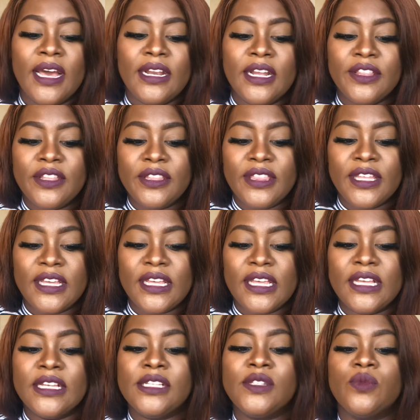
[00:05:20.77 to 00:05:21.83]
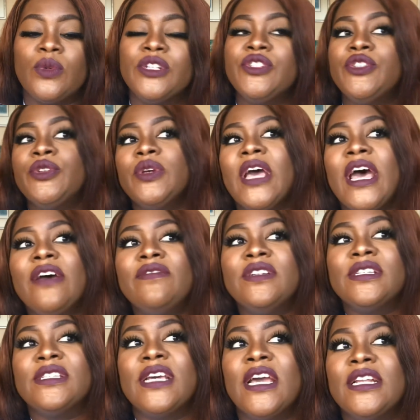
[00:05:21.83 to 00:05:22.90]
Another thing is, once you have
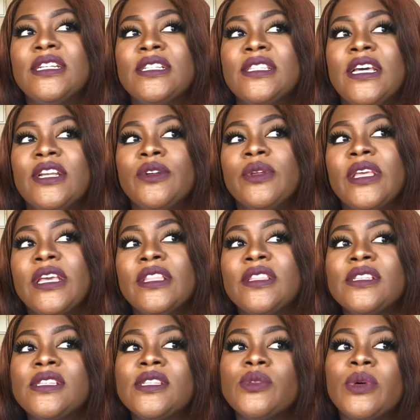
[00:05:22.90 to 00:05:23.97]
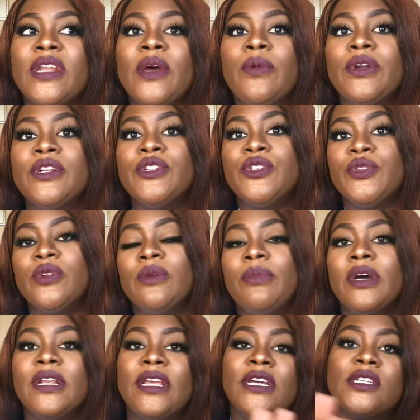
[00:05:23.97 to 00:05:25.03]
decided that, okay, this is what I want to do
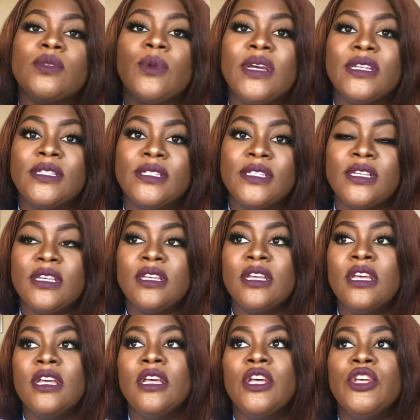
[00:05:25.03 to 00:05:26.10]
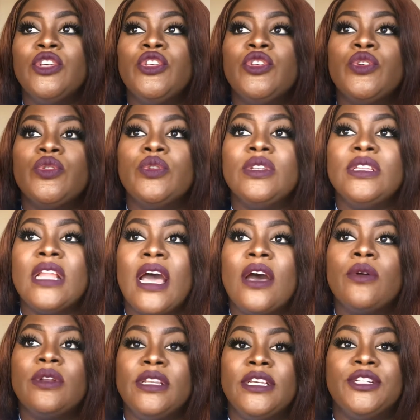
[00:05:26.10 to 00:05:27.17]
about XYZ, you
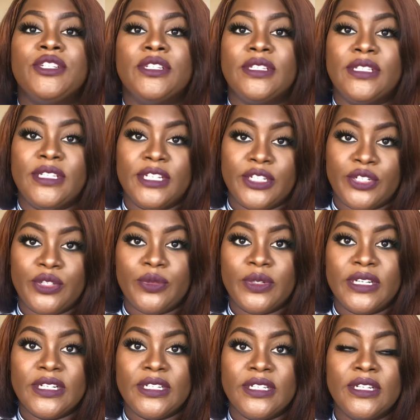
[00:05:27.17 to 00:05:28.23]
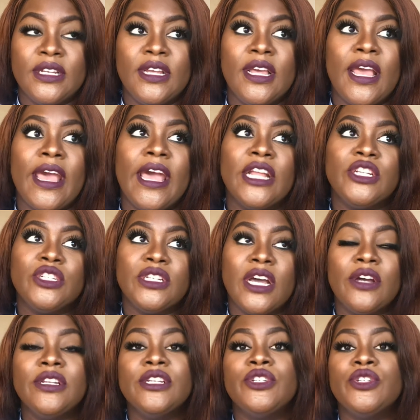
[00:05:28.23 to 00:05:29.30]
now need to stick to it. And you
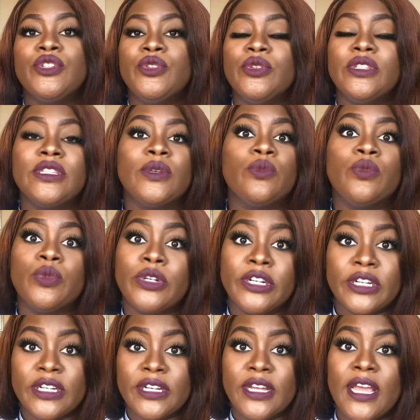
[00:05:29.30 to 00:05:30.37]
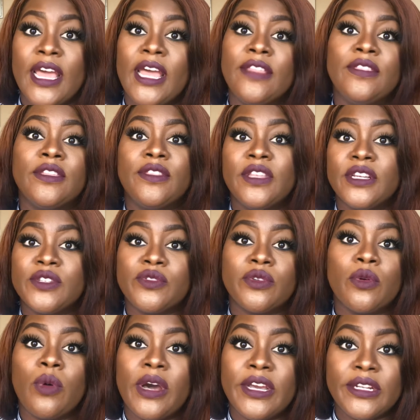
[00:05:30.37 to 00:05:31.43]
now need to do the work and the things
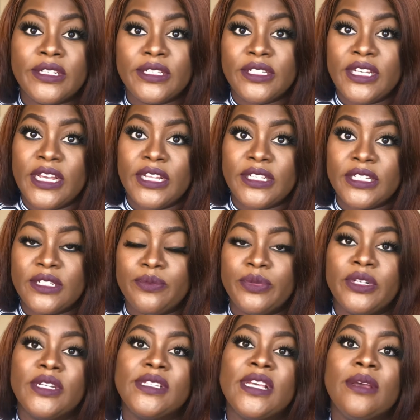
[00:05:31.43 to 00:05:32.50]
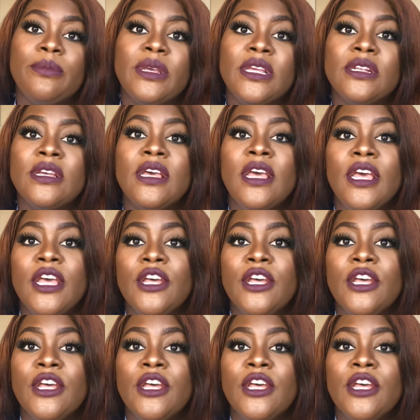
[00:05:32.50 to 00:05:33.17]
required to change it. Because I mean,